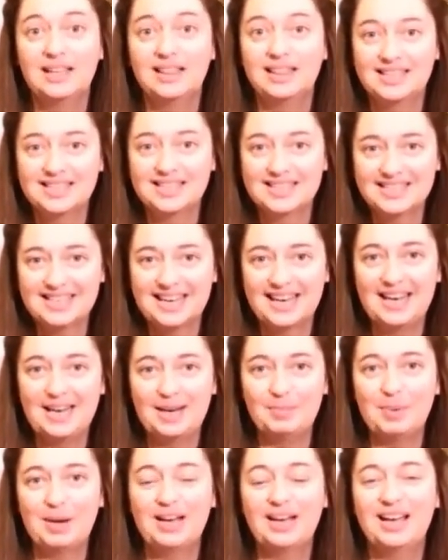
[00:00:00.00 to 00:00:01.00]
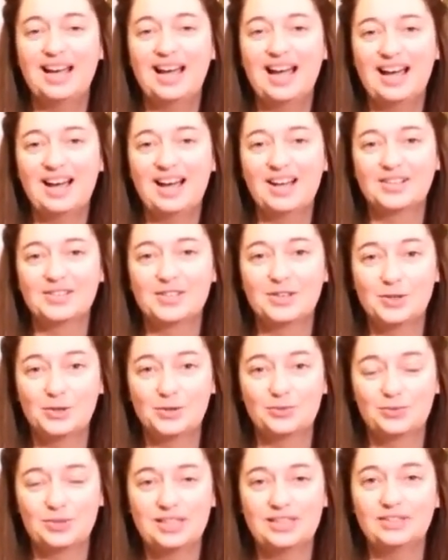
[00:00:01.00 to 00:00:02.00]
the same as
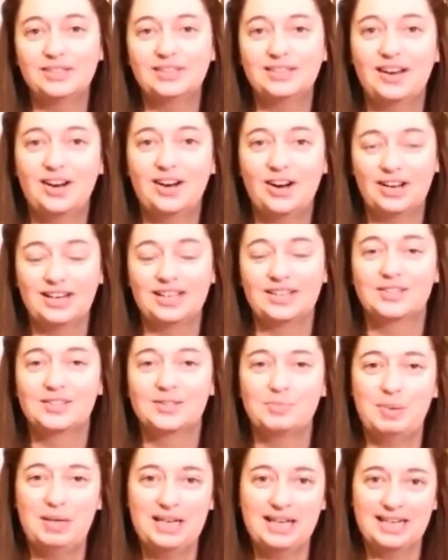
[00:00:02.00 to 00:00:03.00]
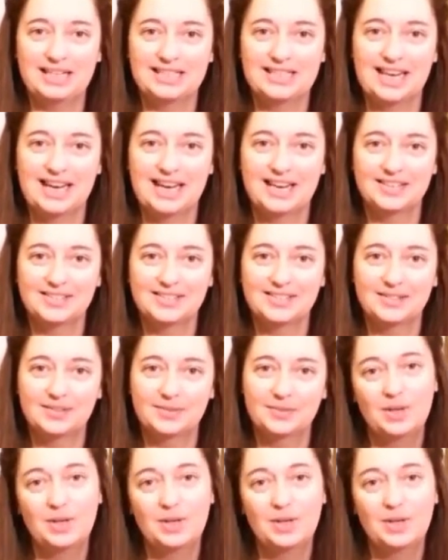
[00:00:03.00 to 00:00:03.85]
your real IELTS speaking test.